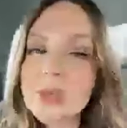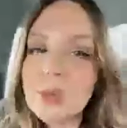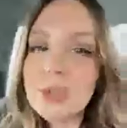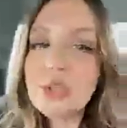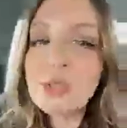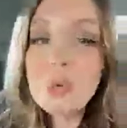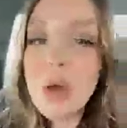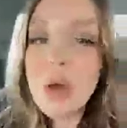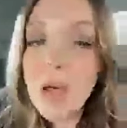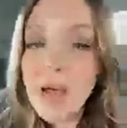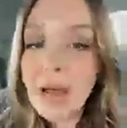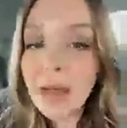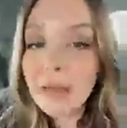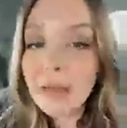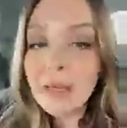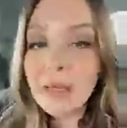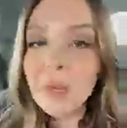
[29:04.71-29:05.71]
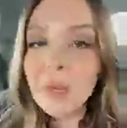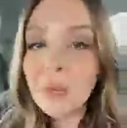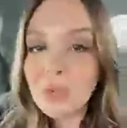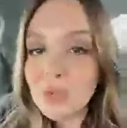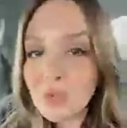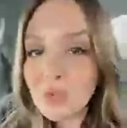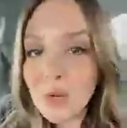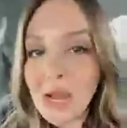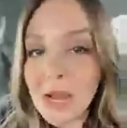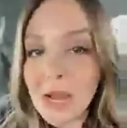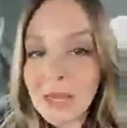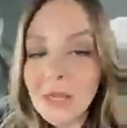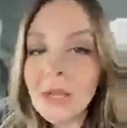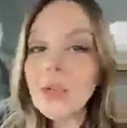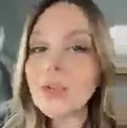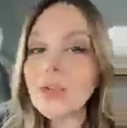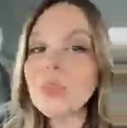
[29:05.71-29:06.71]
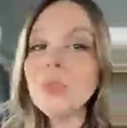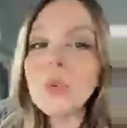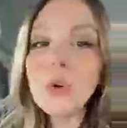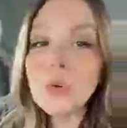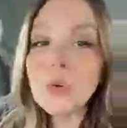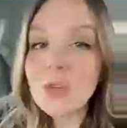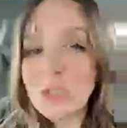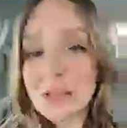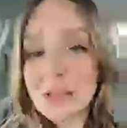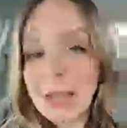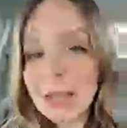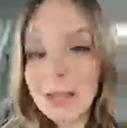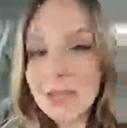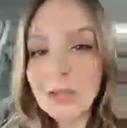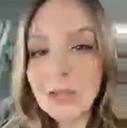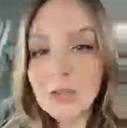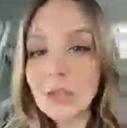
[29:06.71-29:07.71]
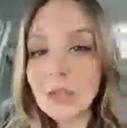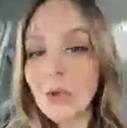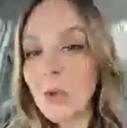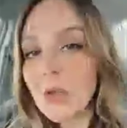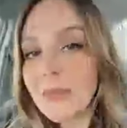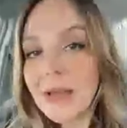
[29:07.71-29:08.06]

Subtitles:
We're too hot. Your phone could not handle all that hotness